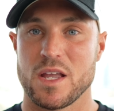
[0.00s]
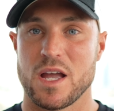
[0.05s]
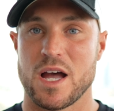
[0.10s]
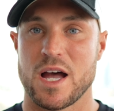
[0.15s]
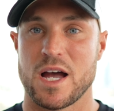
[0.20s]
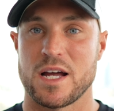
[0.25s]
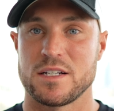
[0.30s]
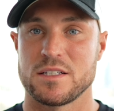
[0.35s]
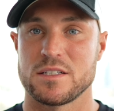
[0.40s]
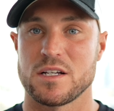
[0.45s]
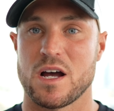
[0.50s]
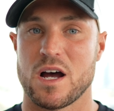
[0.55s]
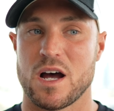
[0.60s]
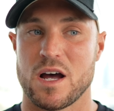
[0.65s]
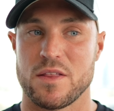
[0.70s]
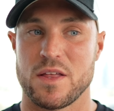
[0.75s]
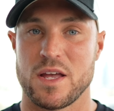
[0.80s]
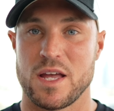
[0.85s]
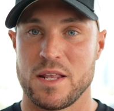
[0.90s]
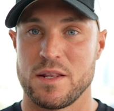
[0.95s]
and
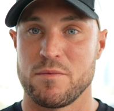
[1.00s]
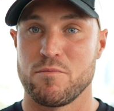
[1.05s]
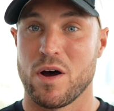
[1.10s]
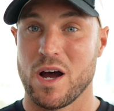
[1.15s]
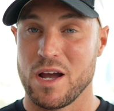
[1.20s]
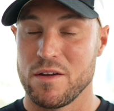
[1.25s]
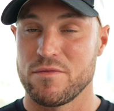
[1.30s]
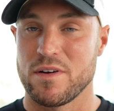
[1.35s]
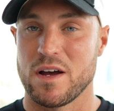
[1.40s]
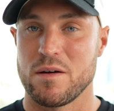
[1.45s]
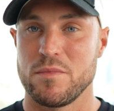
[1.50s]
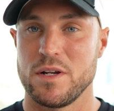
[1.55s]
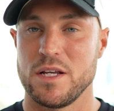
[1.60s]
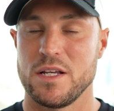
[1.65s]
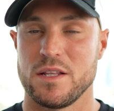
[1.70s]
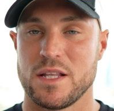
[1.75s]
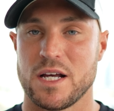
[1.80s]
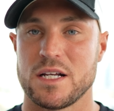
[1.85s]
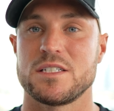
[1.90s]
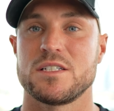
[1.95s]
in my
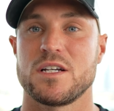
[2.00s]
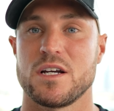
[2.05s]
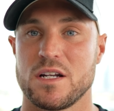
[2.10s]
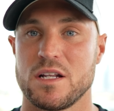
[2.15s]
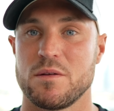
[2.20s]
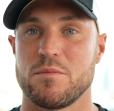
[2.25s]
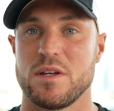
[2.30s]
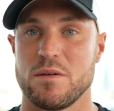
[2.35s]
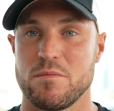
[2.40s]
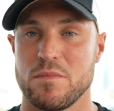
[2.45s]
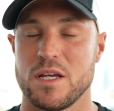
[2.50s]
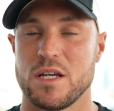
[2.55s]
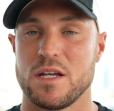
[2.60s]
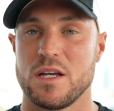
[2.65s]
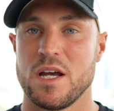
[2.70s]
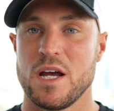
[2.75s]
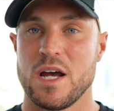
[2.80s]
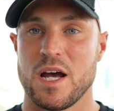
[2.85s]
family, that's going to be me.